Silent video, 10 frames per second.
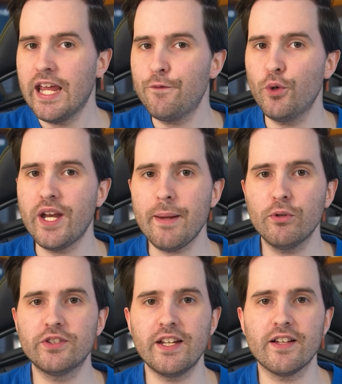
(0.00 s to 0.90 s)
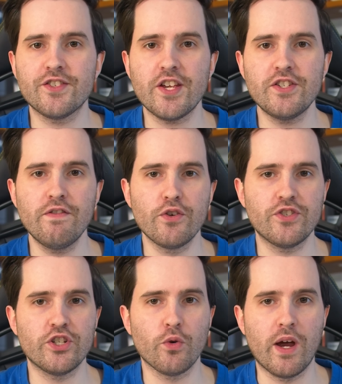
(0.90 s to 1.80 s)
If you enable DLSS in those
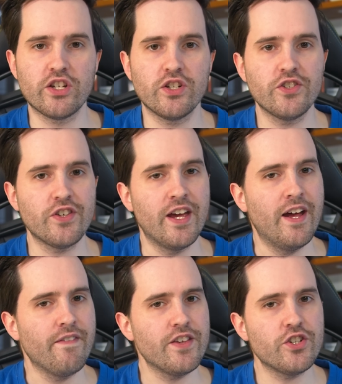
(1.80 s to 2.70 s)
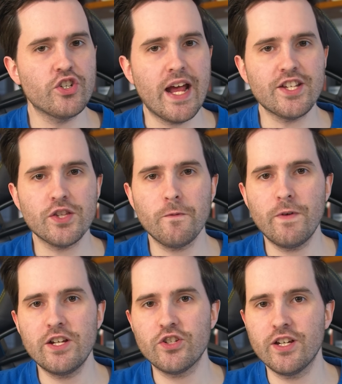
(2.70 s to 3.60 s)
situations, there's a chance the
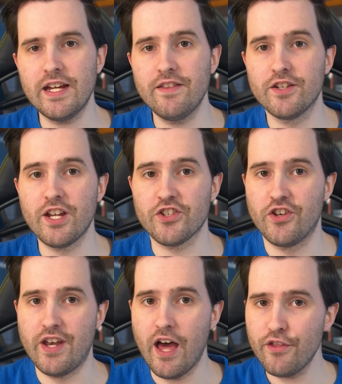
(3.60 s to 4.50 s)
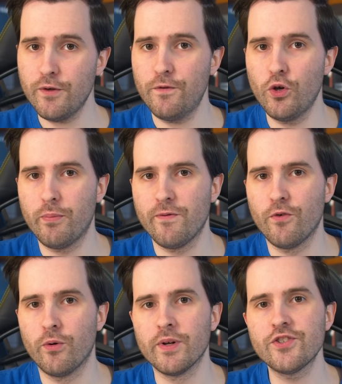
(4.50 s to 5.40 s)
feature either does nothing for your
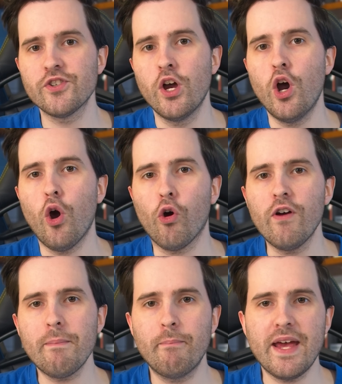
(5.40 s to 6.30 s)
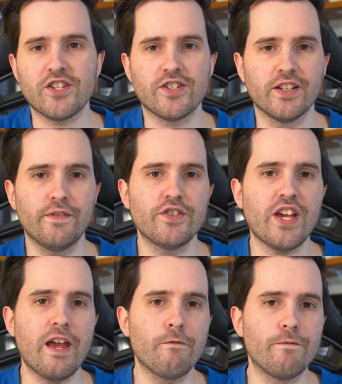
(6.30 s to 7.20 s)
performance or at best delivers
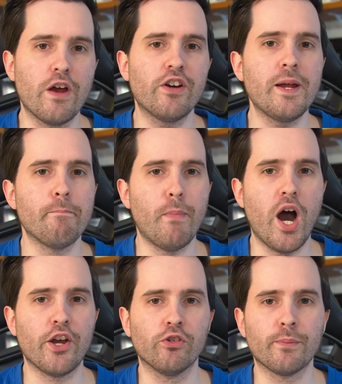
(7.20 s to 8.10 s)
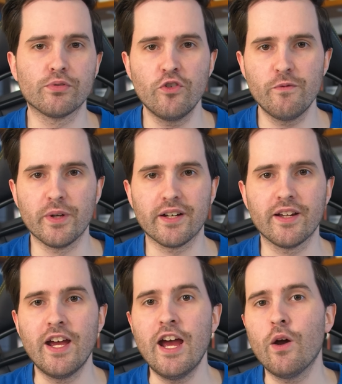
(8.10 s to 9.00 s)
a very minor improvement,
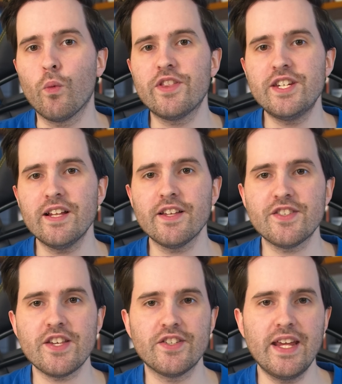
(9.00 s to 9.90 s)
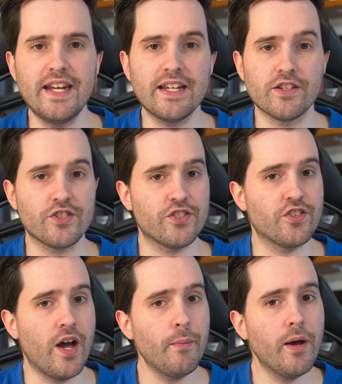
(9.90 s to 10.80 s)
with DLSS needing
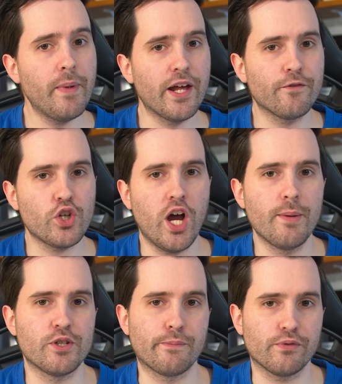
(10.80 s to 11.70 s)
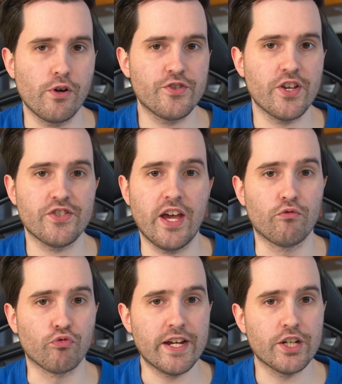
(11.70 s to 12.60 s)
some amount of time to process
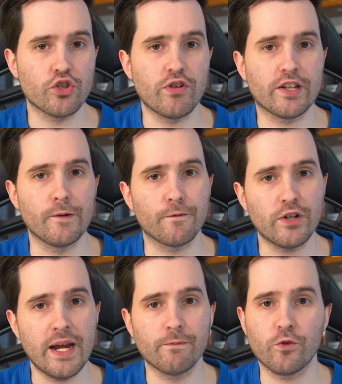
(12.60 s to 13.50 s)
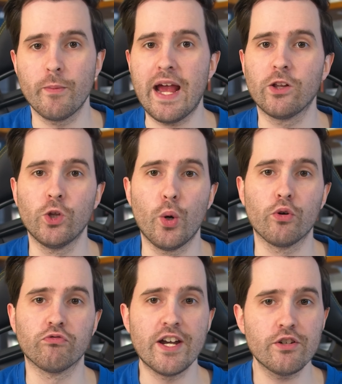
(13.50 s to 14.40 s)
and reconstruct the frame from a
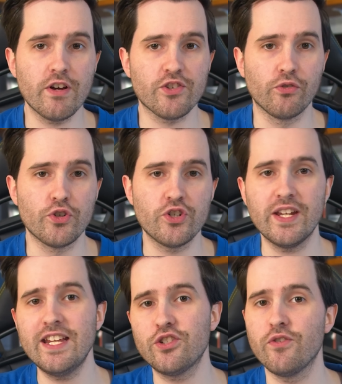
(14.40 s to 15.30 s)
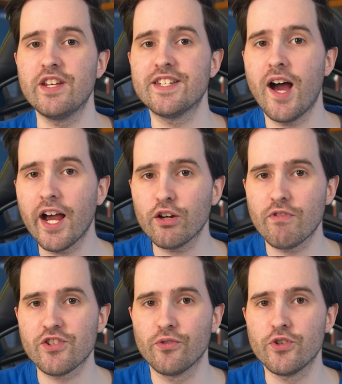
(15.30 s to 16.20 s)
lower render resolution into the target
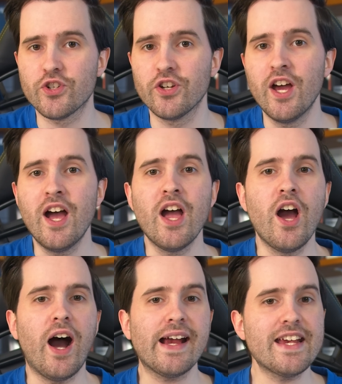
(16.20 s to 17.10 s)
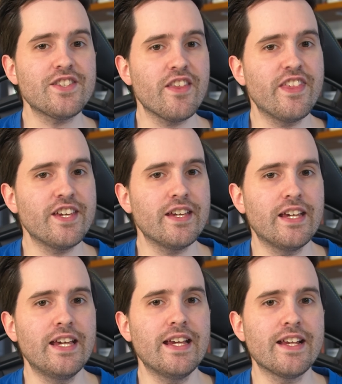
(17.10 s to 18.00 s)
resolution, I guess the thinking
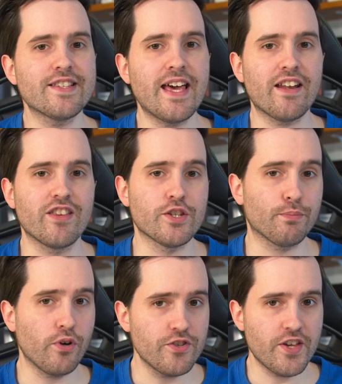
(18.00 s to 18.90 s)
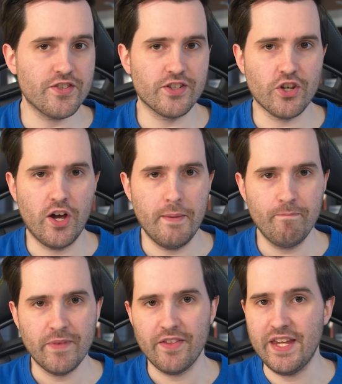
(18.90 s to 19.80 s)
here is that this processing
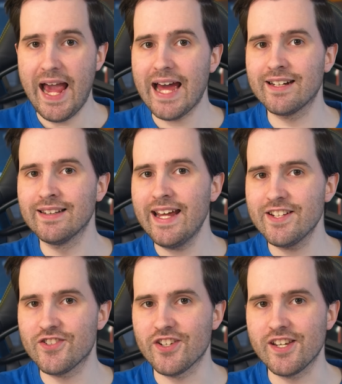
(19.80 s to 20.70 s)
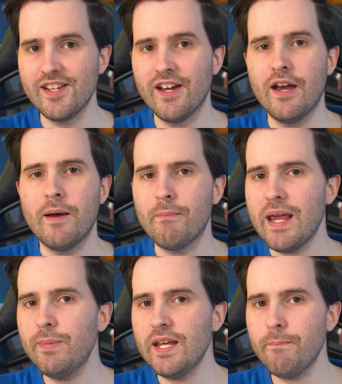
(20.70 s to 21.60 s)
time, the added latency,
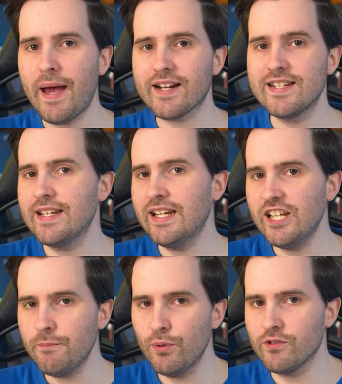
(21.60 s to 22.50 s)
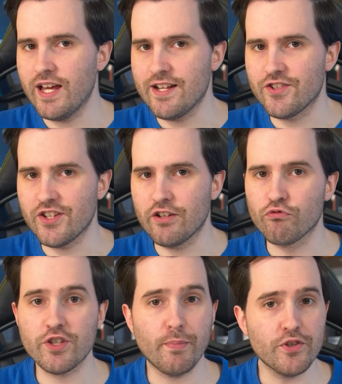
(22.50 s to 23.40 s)
may be impacting input latency and
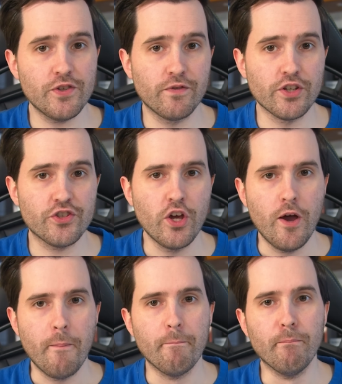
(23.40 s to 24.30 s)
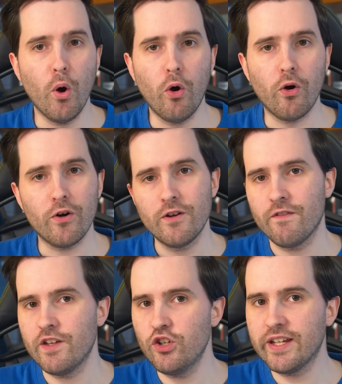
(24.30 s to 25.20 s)
responsiveness more
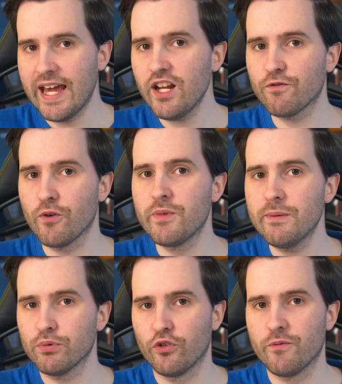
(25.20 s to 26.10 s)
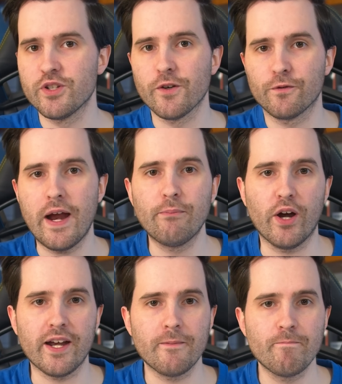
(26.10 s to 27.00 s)
than you're getting from the improvement to frame
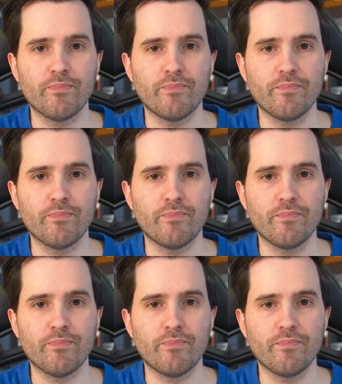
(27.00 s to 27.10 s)
rate.